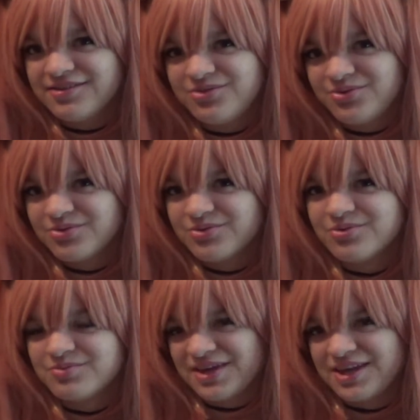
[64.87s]
to
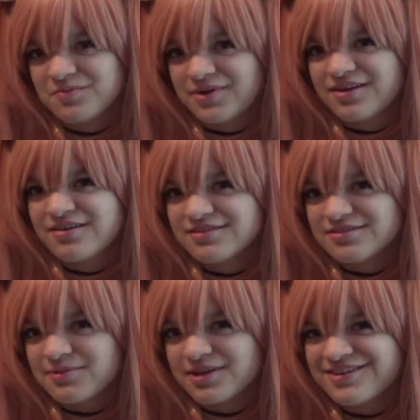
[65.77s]
make my
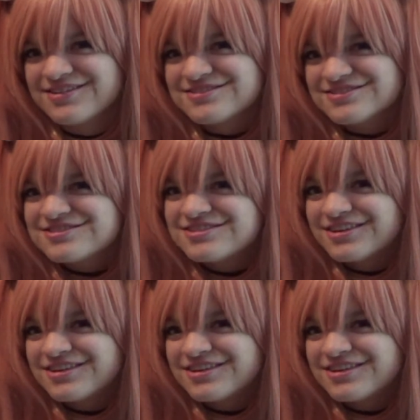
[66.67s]
cosplays.